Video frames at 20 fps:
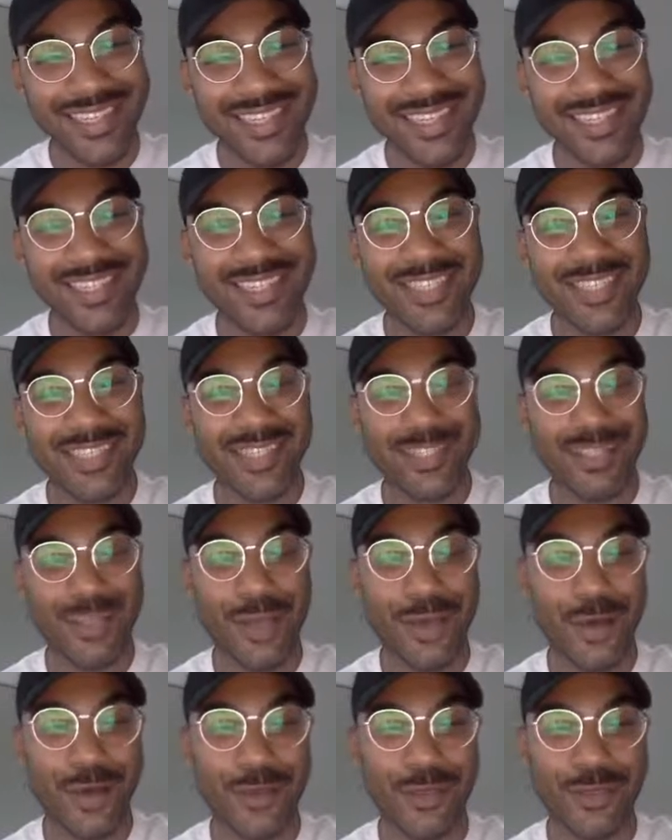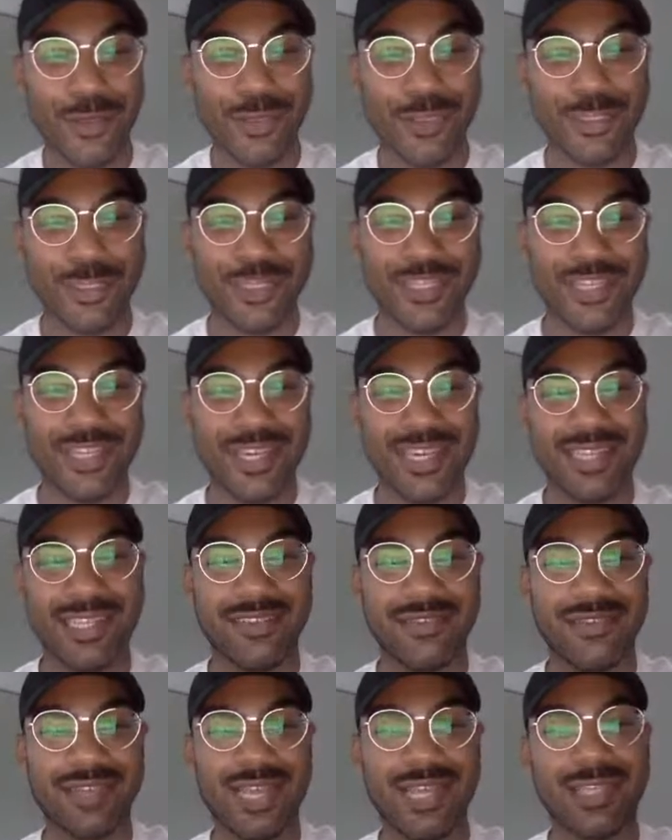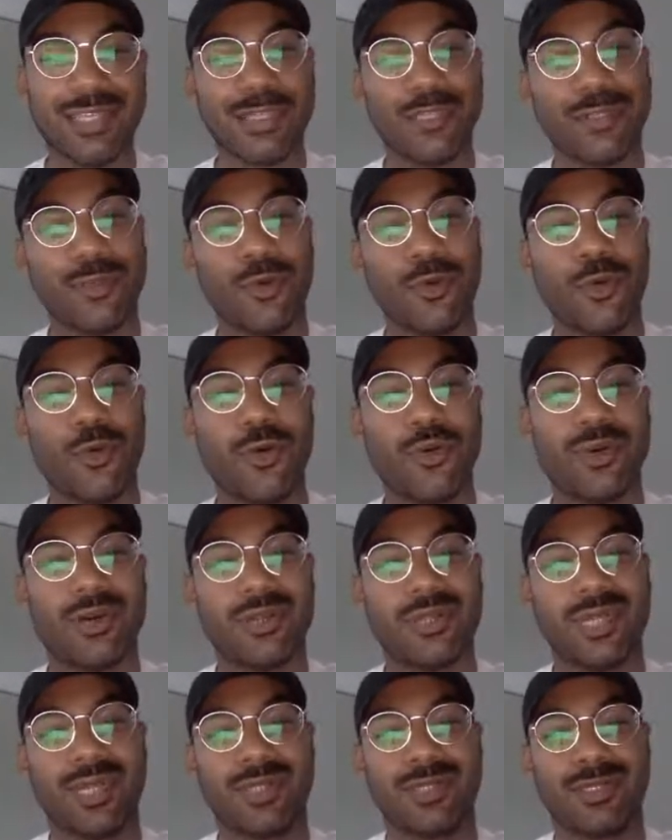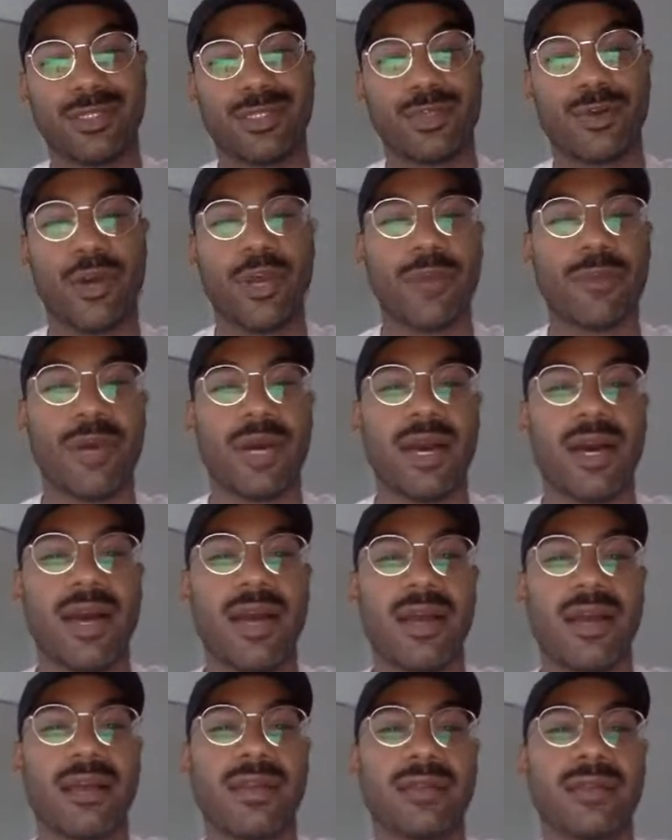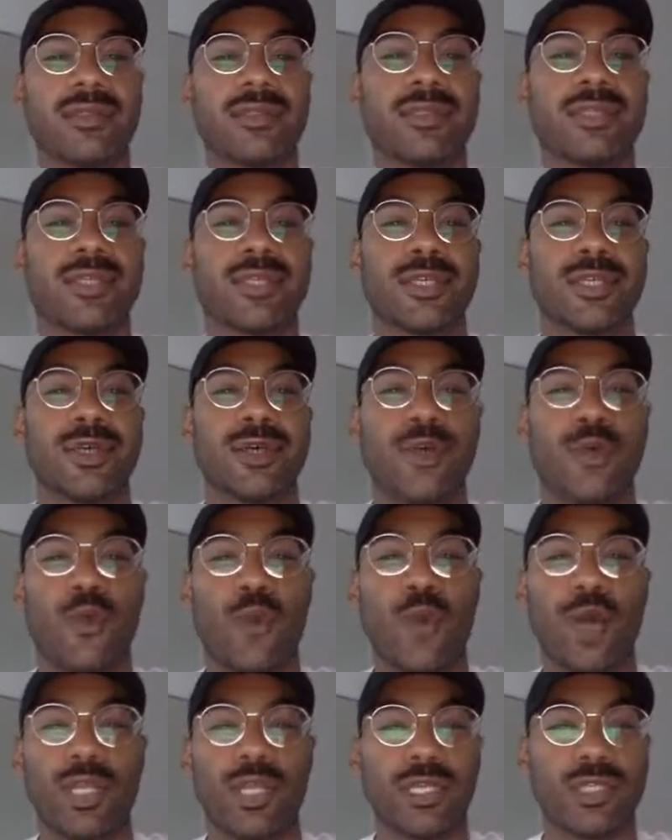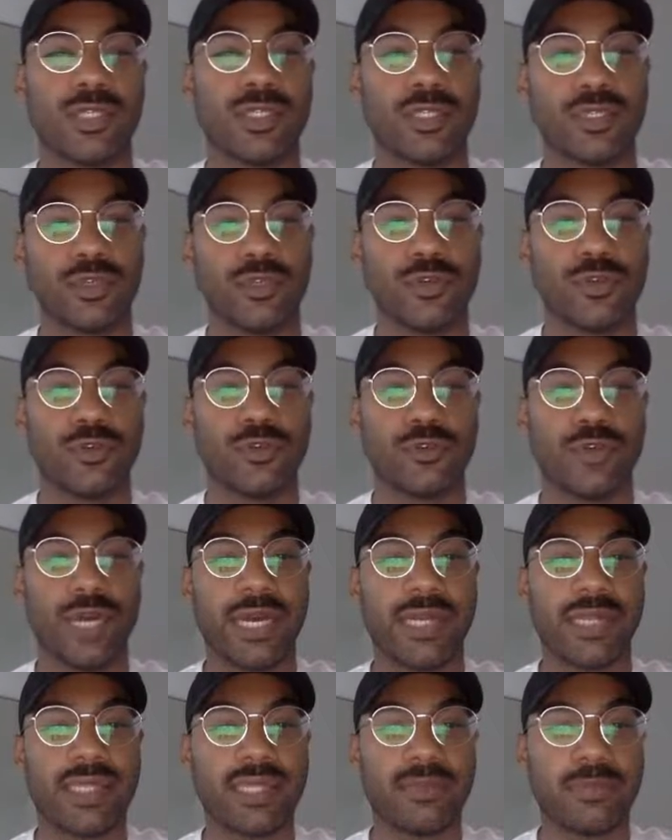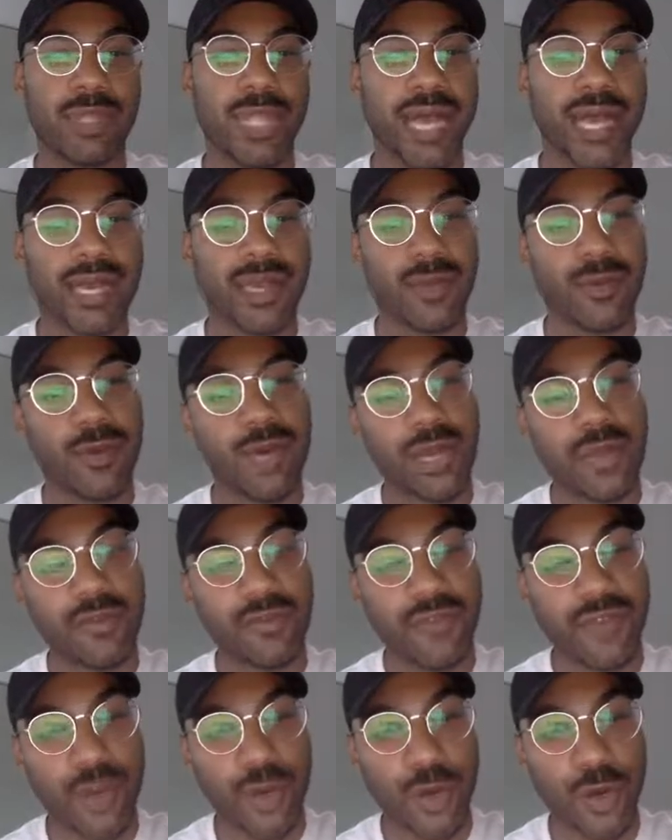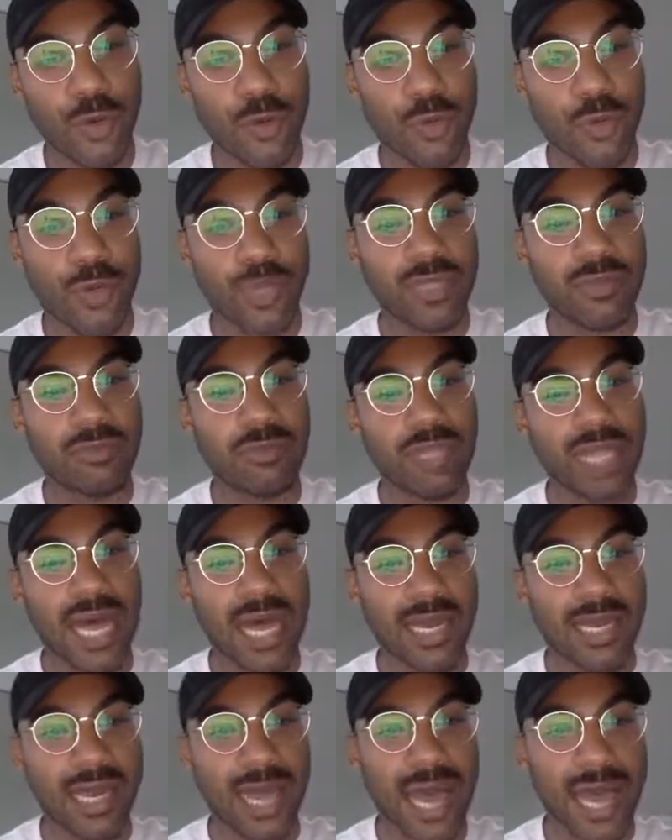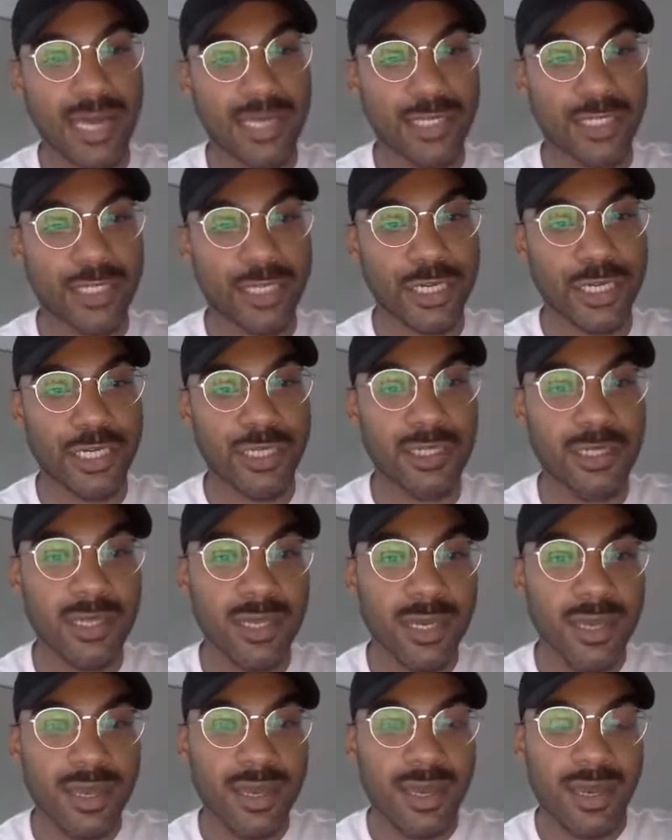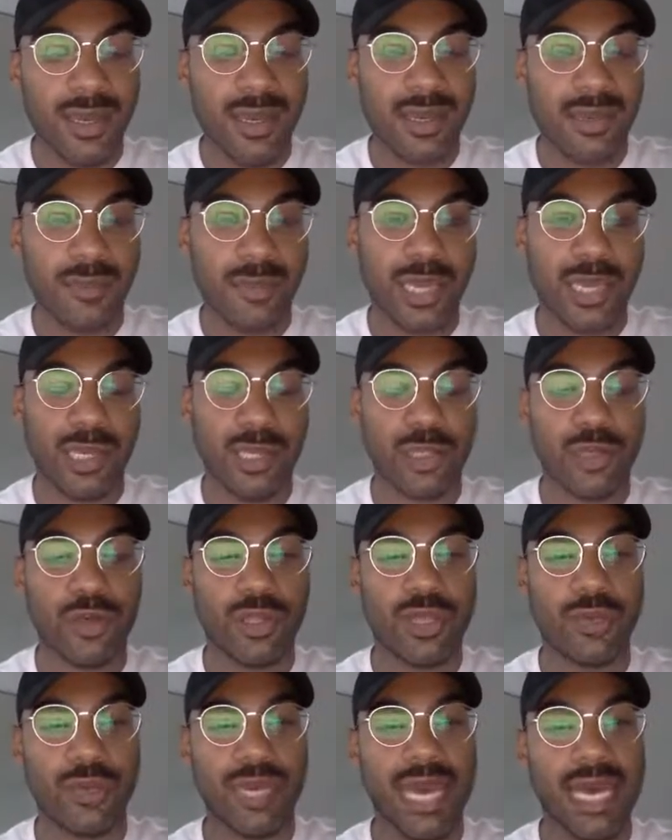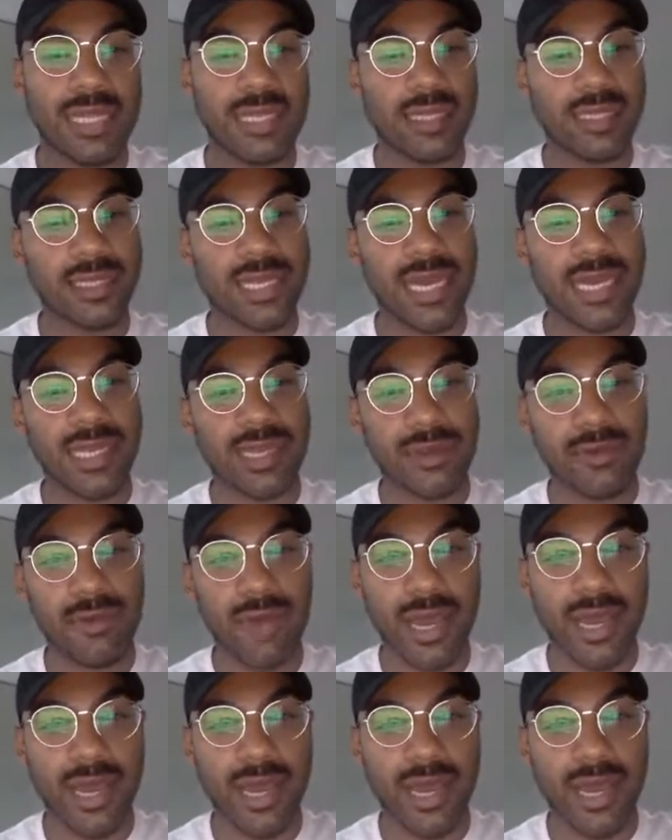Wow. So there's just kind of like this whole like story behind wanting to create this black and white film with black actors and making sure that we had the lighting